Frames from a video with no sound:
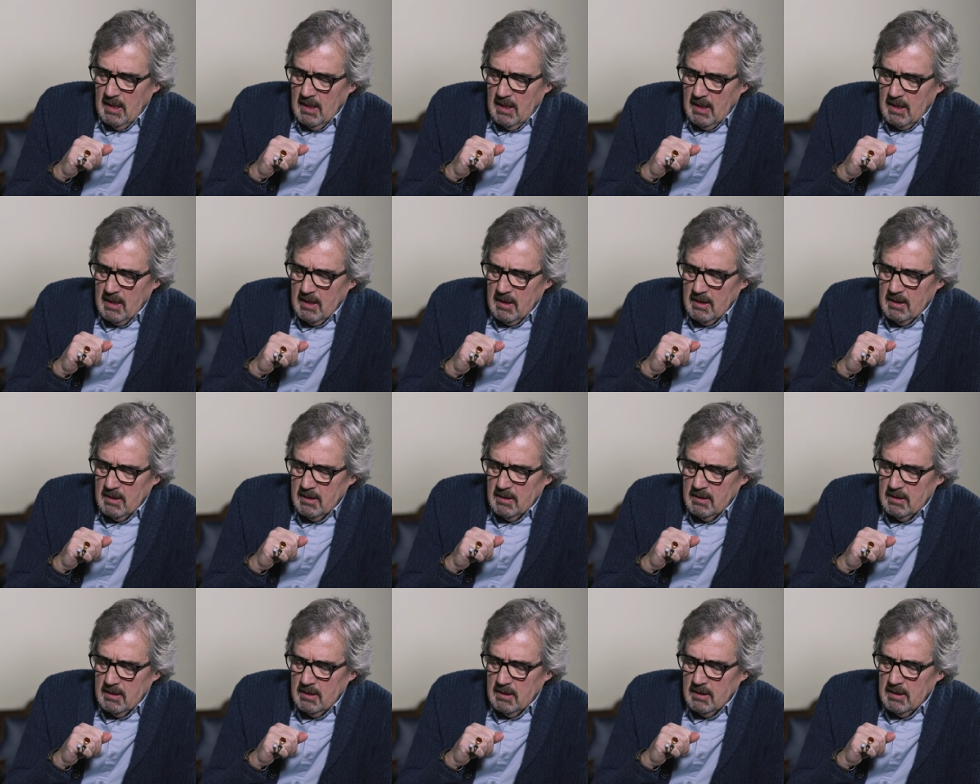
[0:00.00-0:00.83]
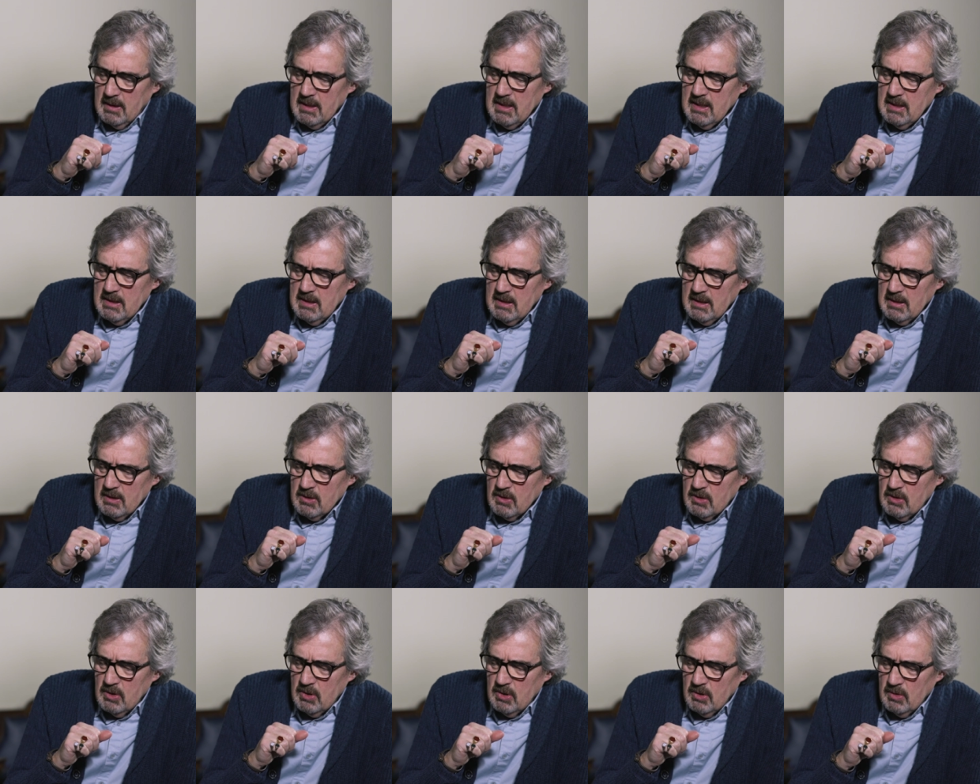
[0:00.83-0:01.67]
Uh,
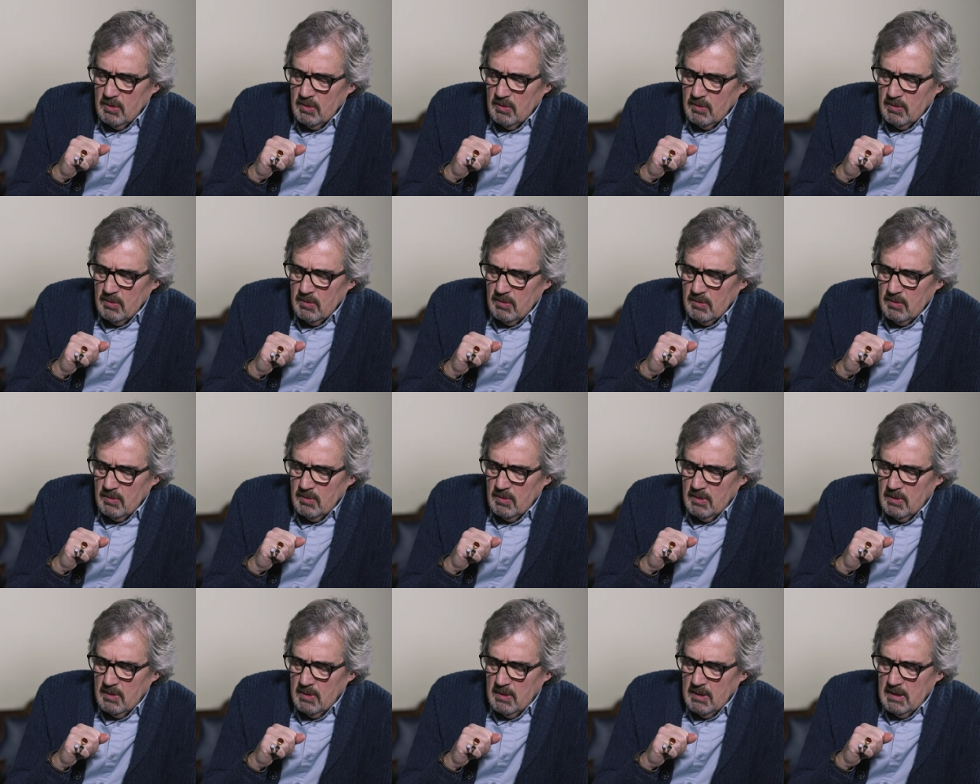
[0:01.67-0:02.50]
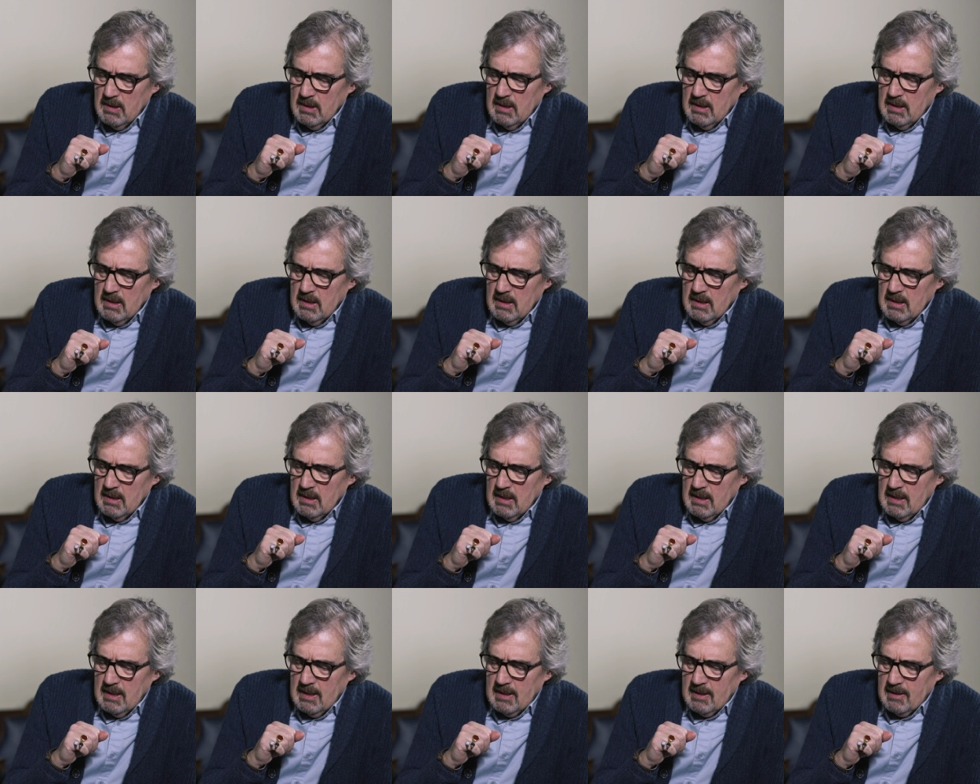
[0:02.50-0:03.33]
leading to
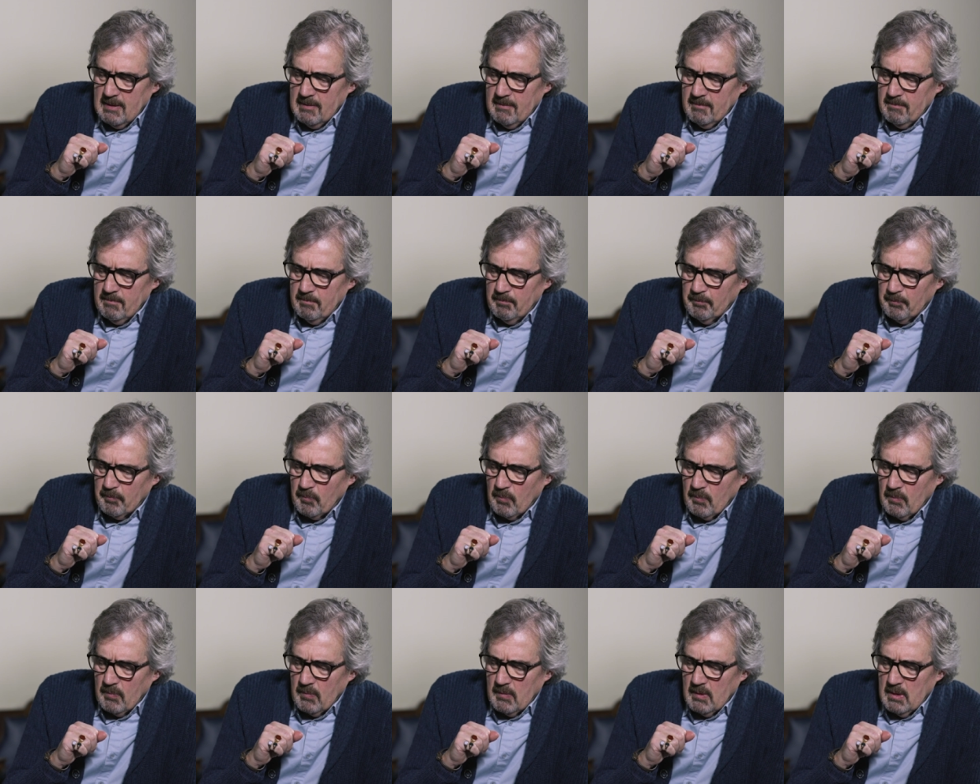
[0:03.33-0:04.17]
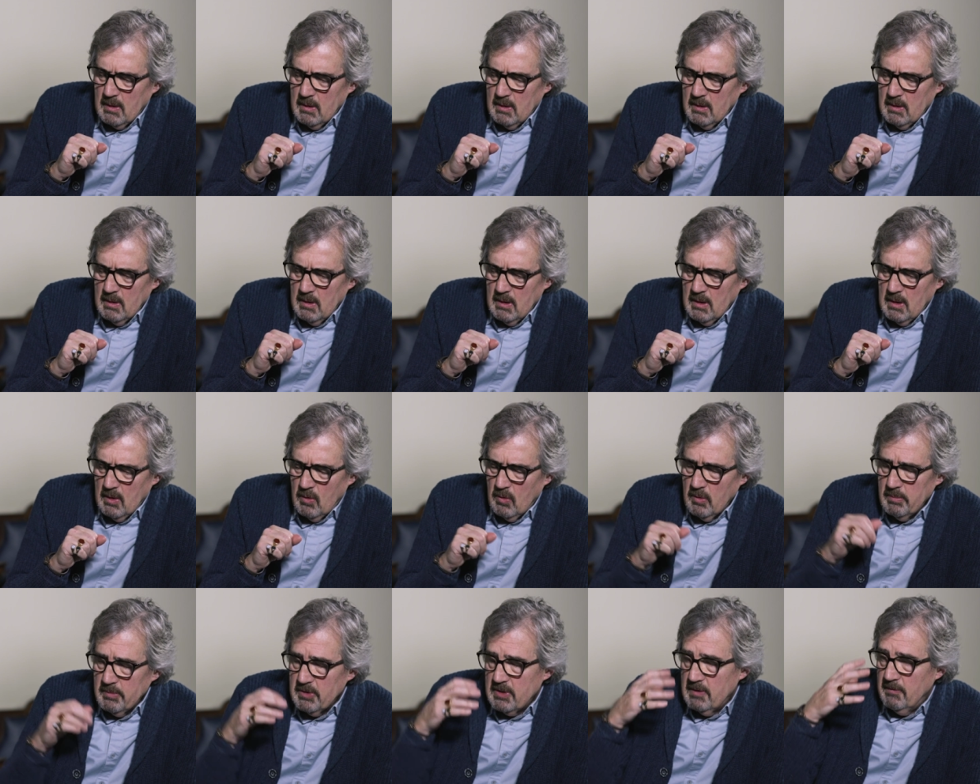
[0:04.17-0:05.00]
um,
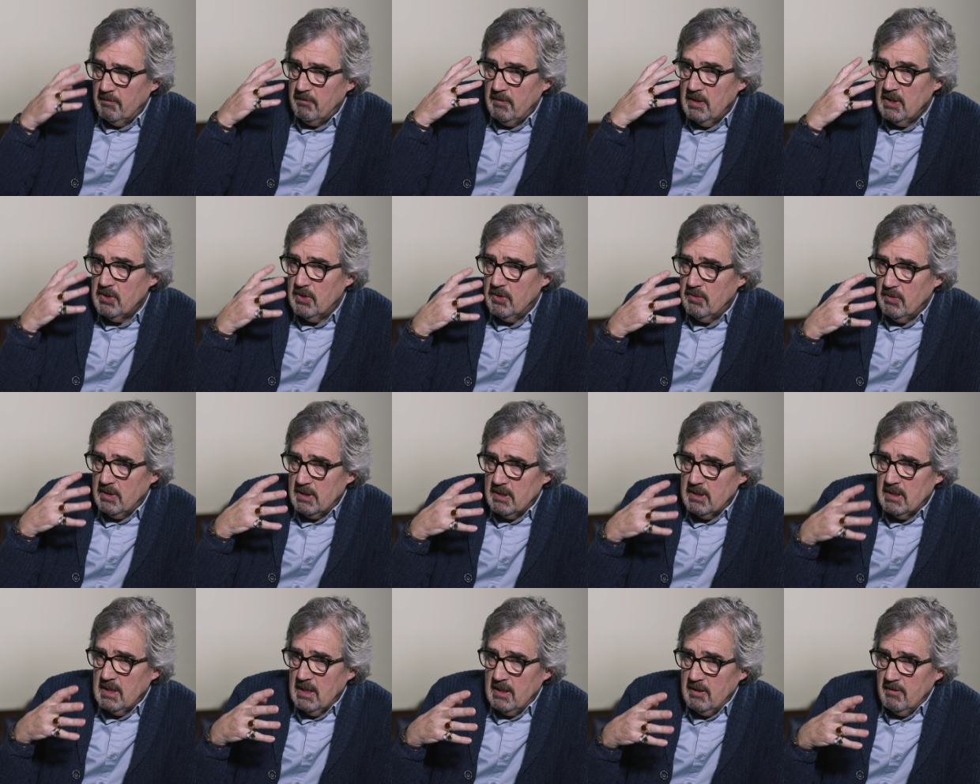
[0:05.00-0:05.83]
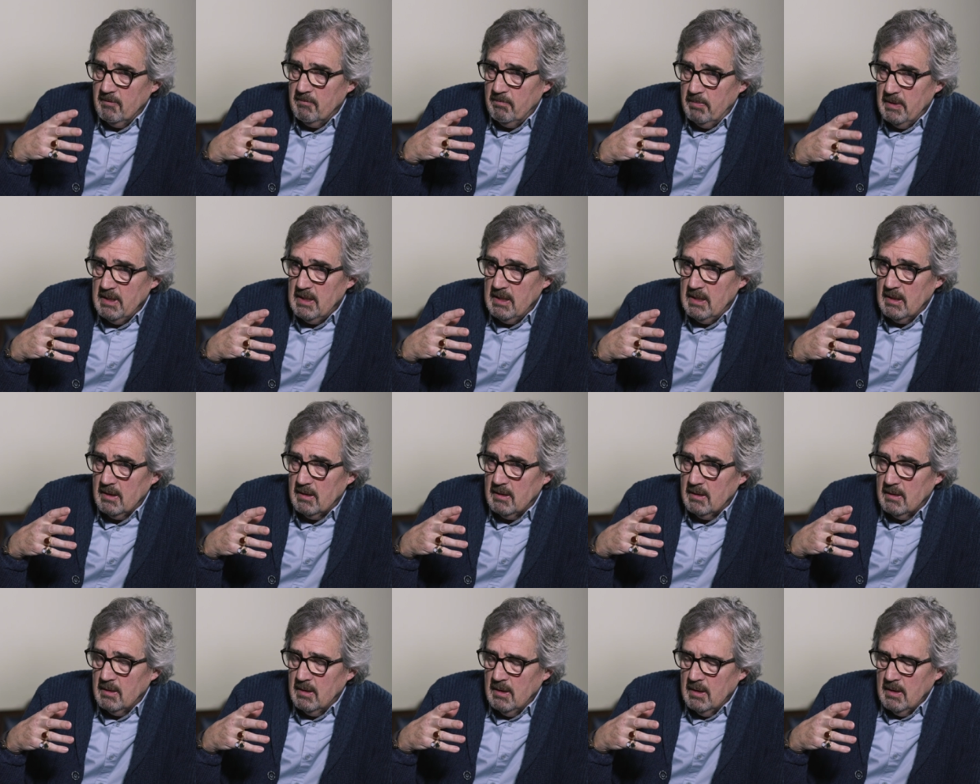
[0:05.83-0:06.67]
almost a visionary state of
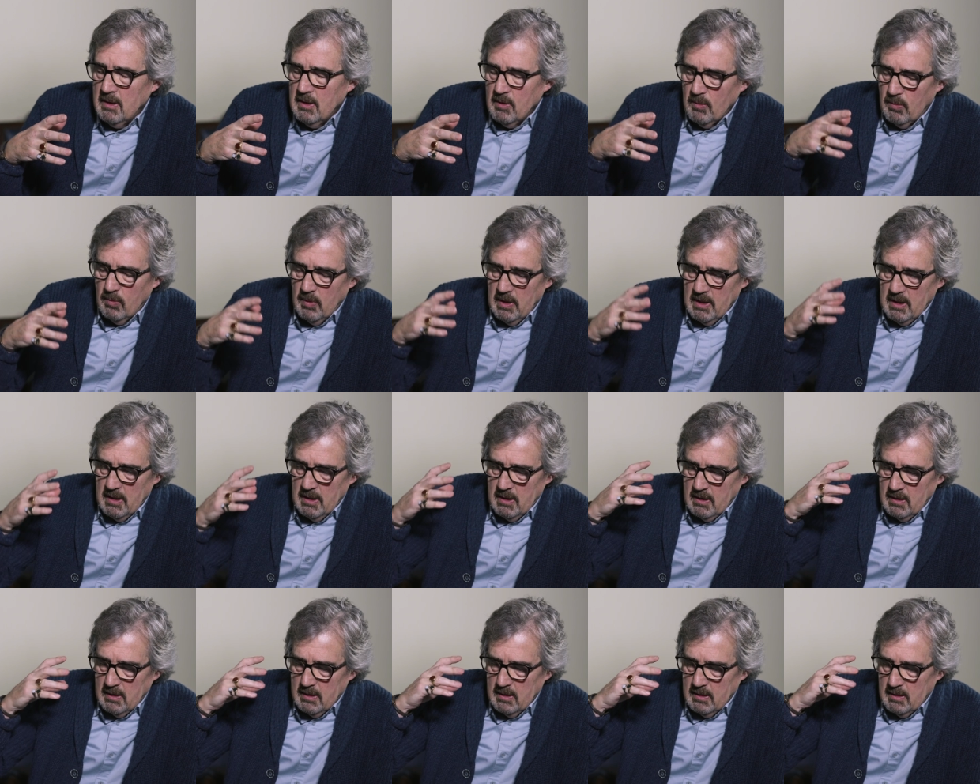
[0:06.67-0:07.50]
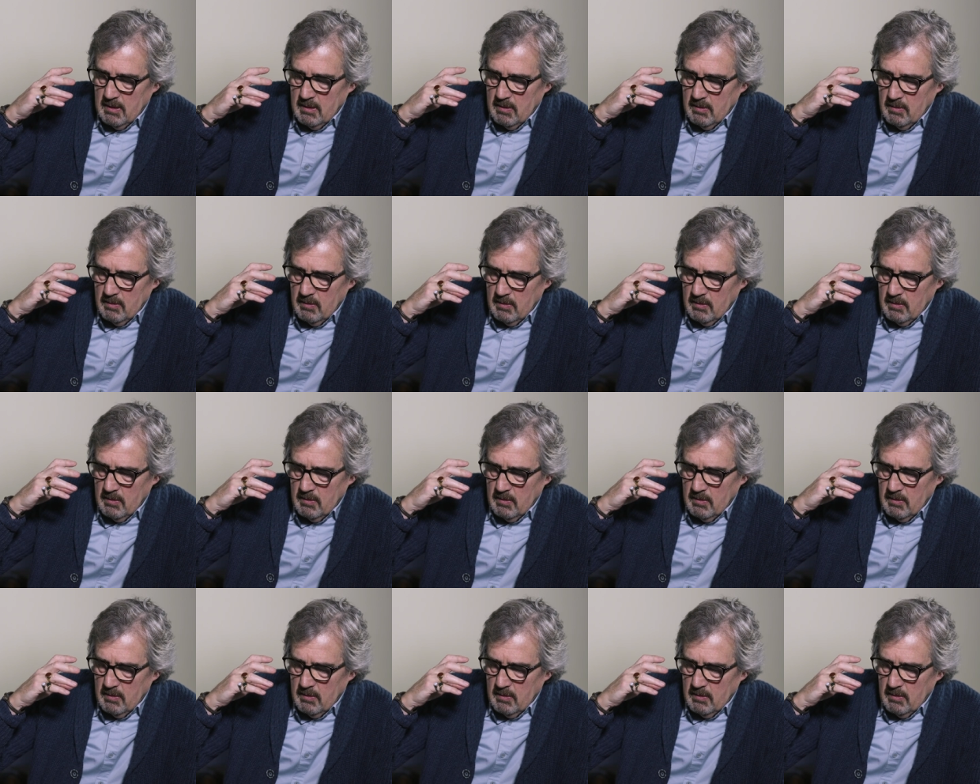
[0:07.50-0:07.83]
being where